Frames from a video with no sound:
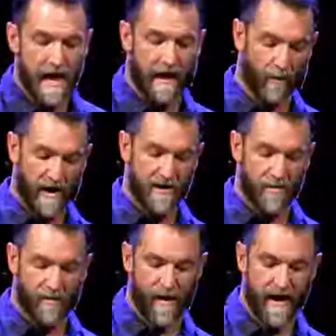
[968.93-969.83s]
and when
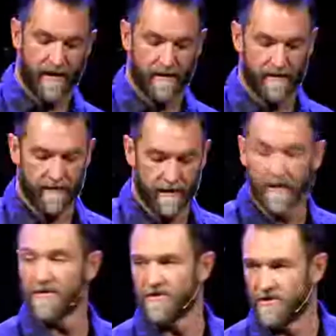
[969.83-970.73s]
you pray,
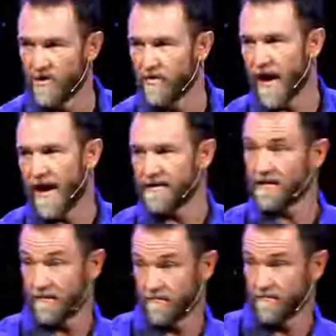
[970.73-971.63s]
do not.